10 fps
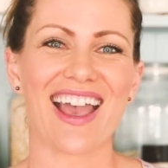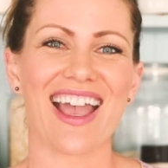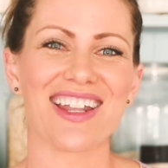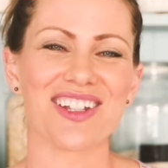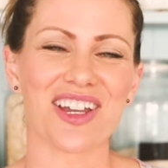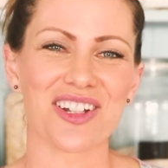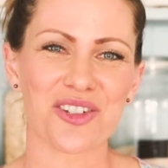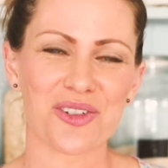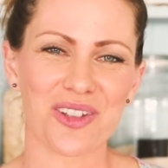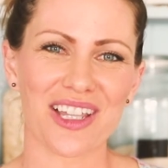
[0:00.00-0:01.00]
And I
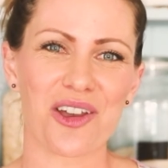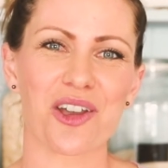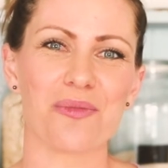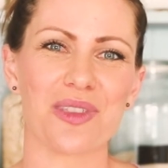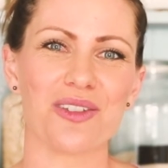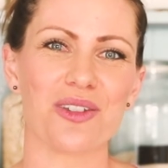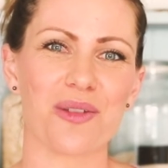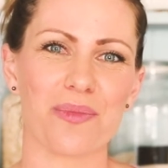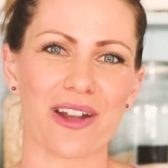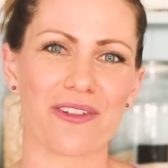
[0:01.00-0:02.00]
truly hope that you
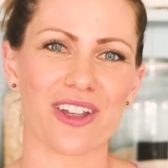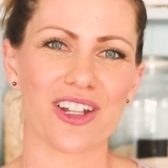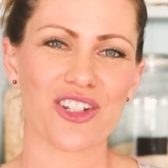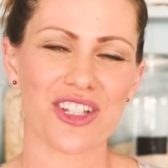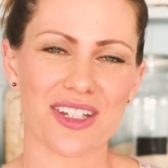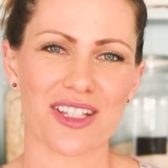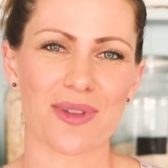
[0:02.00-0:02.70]
can benefit just as